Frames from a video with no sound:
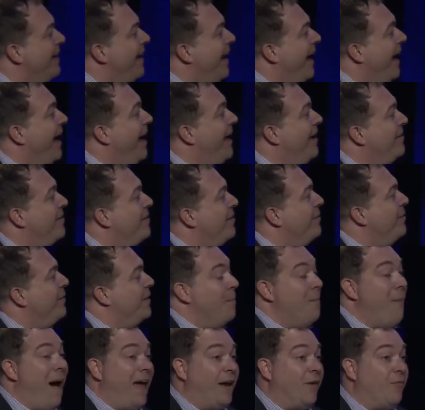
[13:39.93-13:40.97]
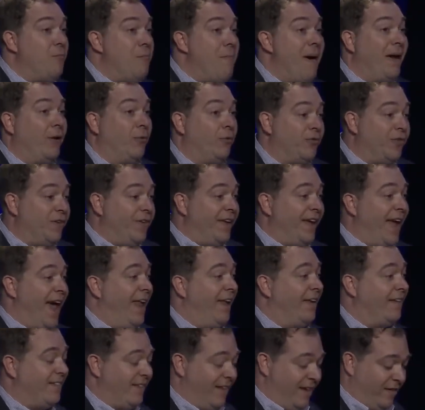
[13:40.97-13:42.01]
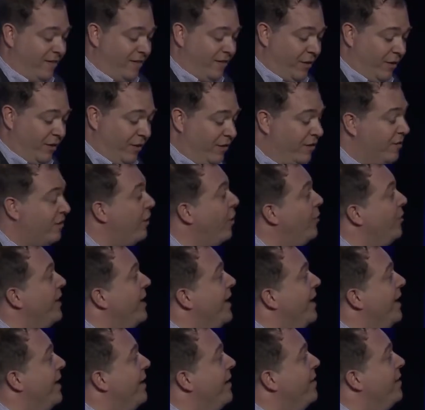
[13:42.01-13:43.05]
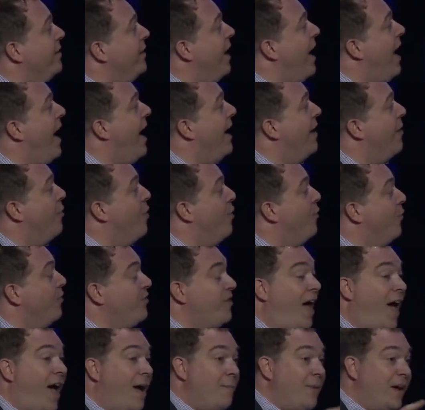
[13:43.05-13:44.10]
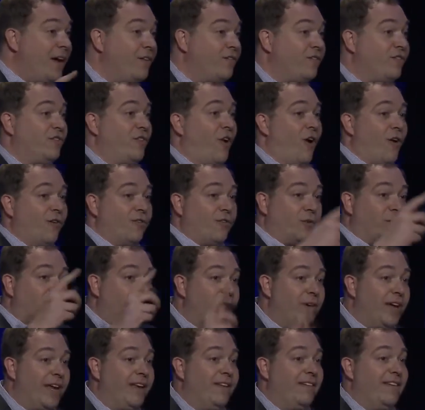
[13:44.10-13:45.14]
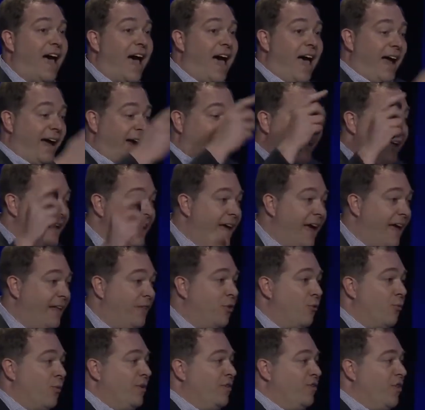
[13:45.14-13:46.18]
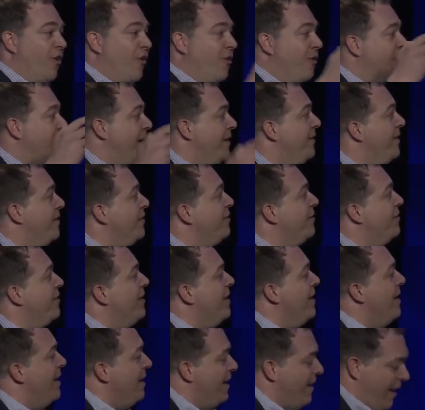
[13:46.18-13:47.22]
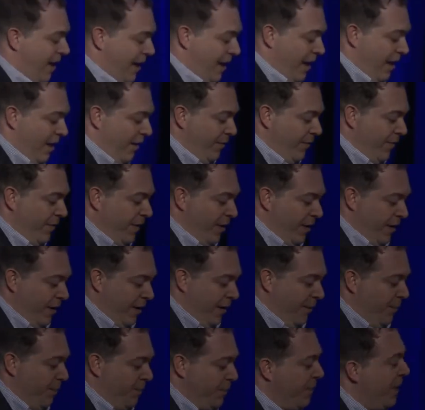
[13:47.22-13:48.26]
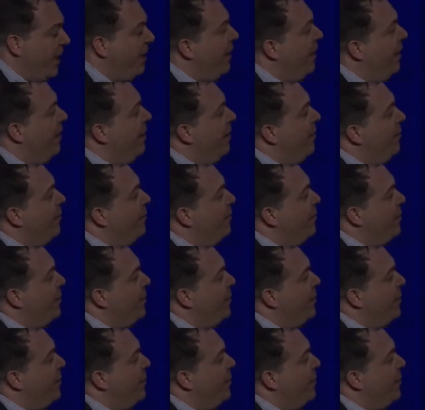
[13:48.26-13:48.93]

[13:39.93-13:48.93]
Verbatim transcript: and the amount of metals in the galaxy is sl slowly getting higher over time because stars are living and dying, and they're returning this uh, um, uh,